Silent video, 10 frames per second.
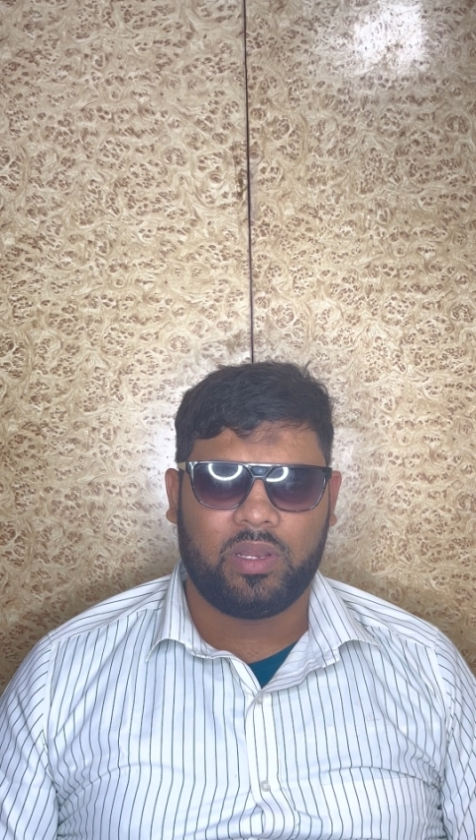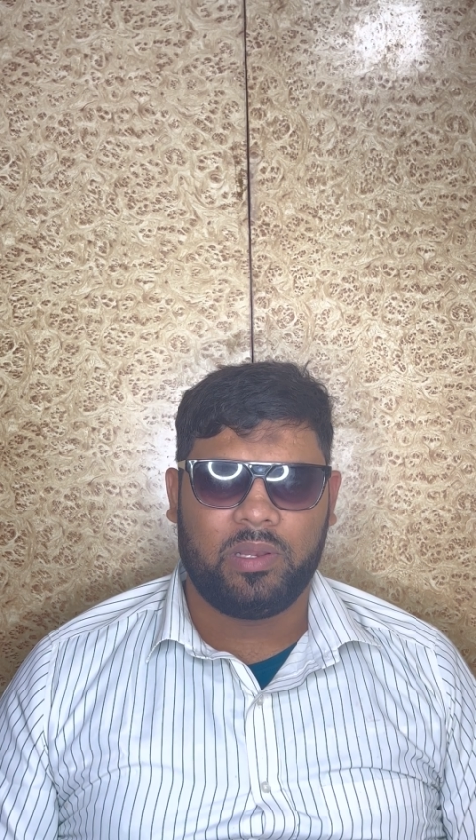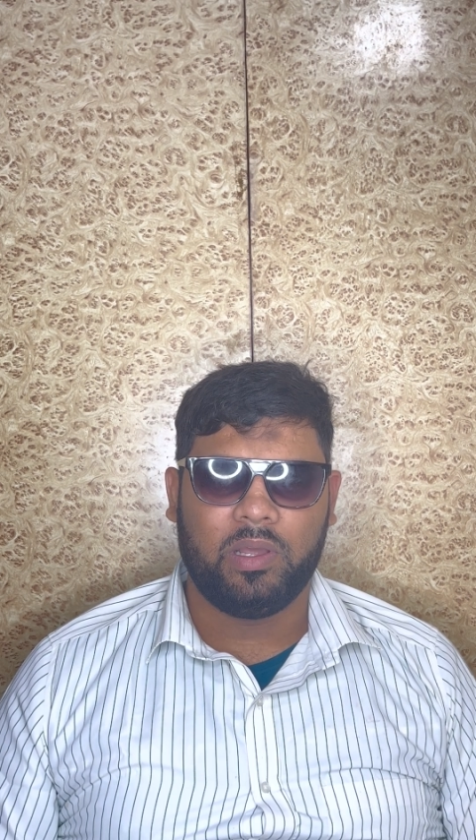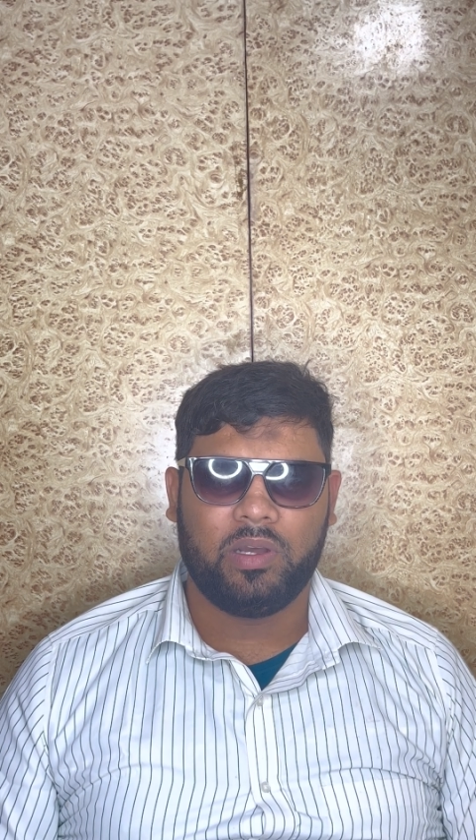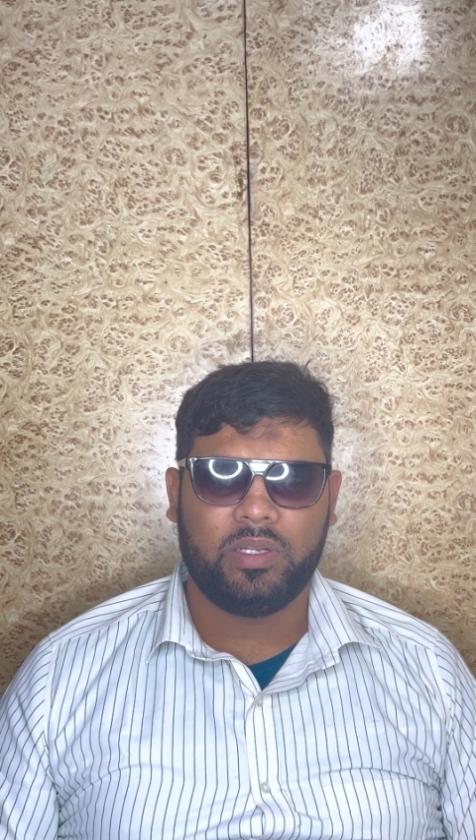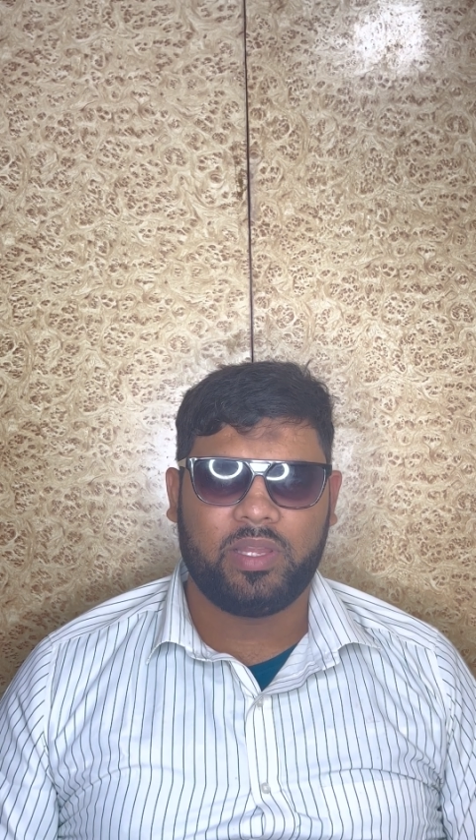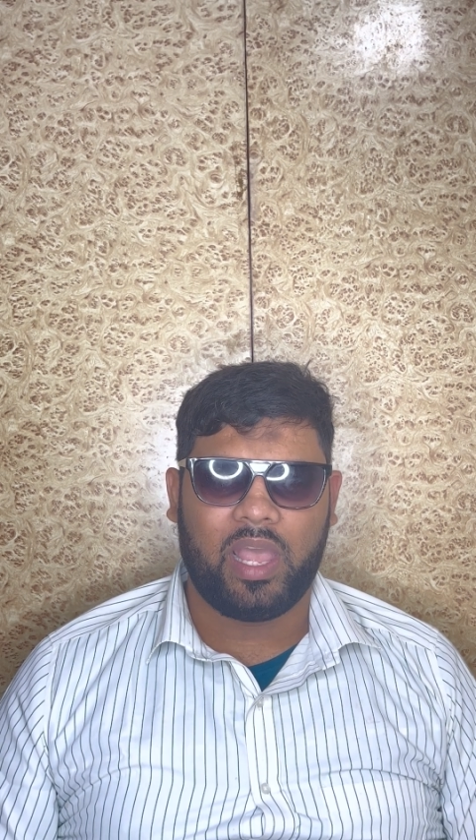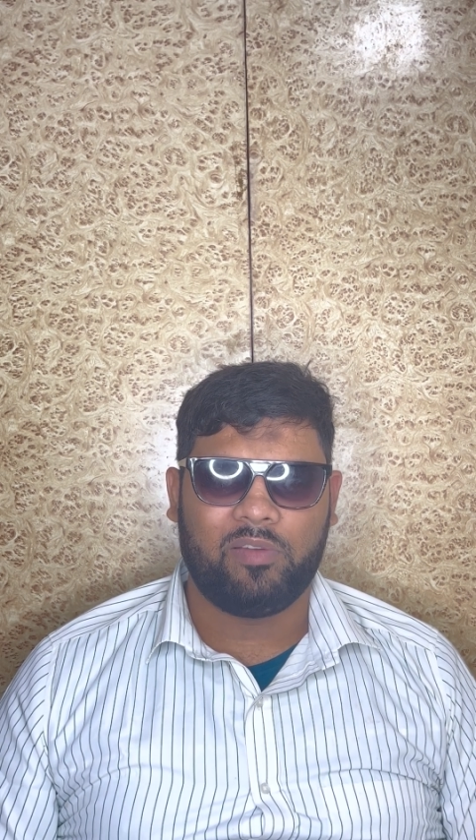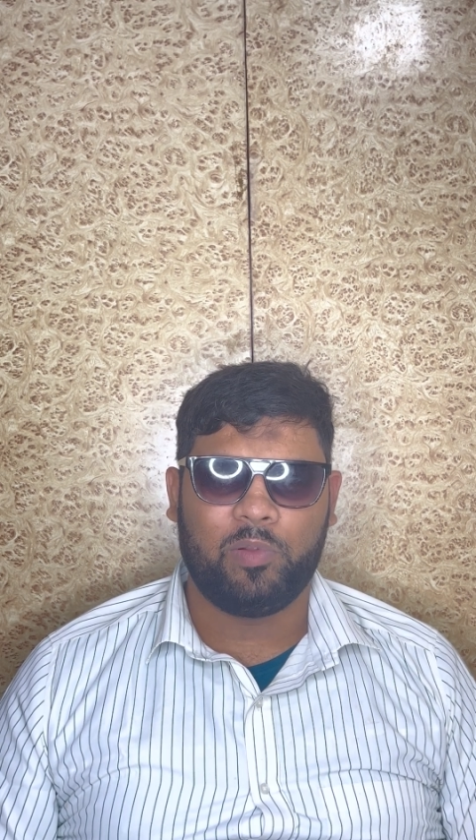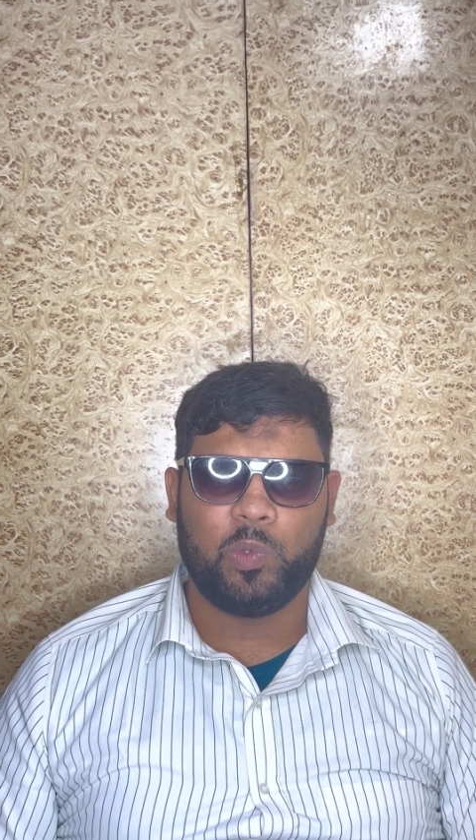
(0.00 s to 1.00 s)
learn the
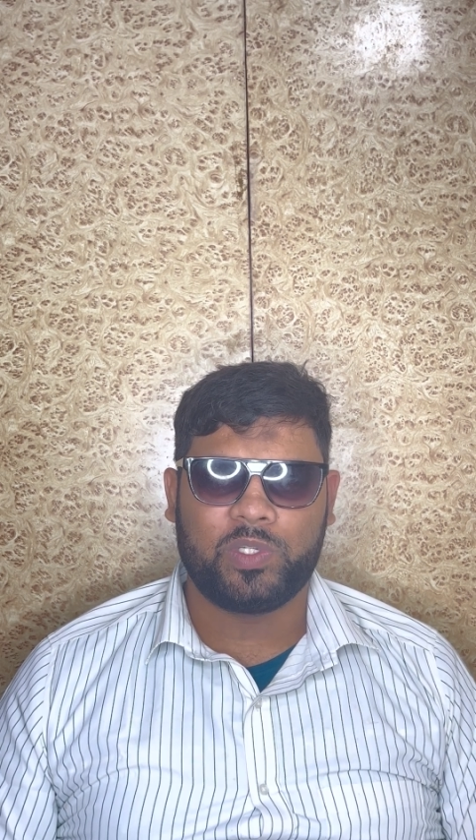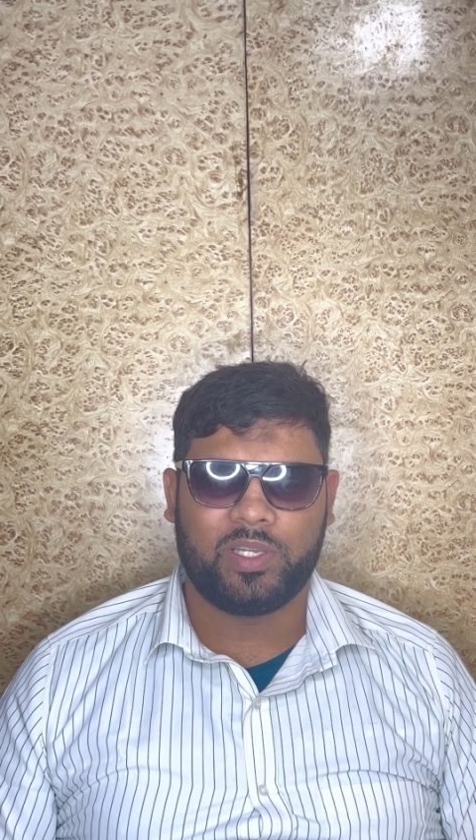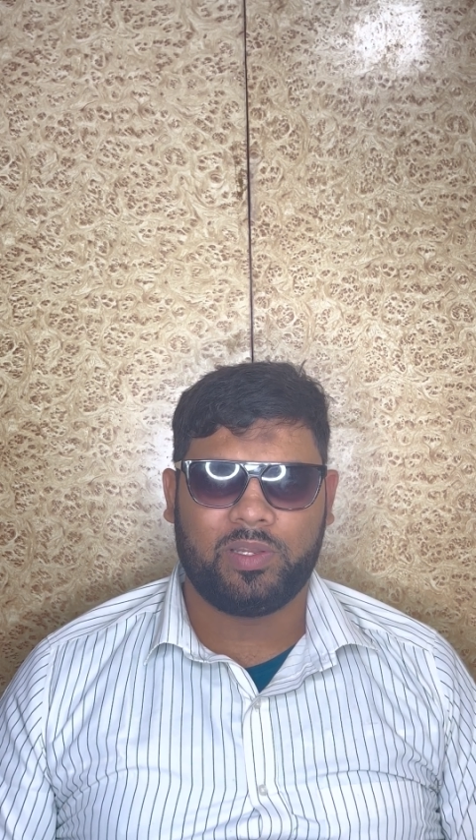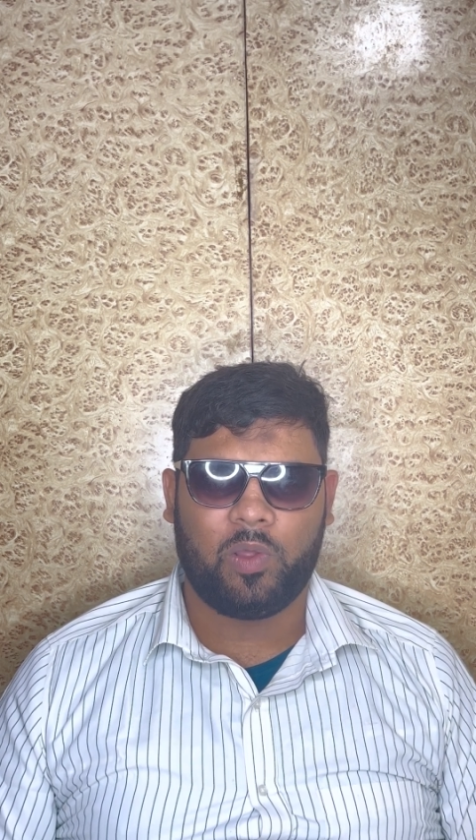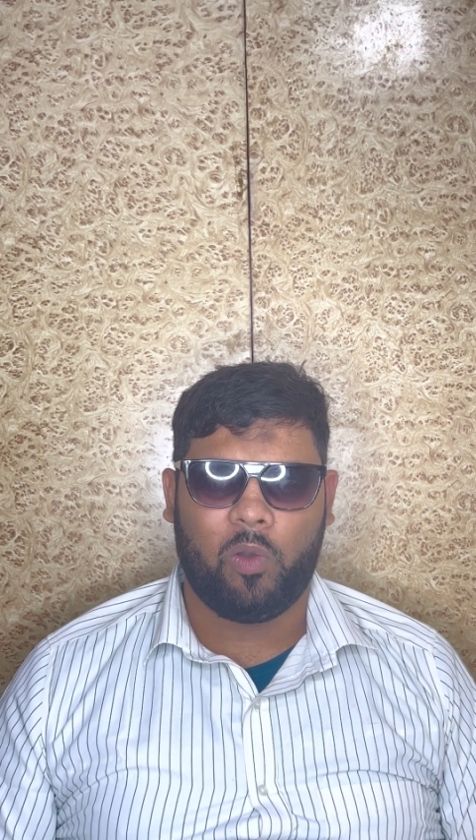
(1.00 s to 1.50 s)
evolution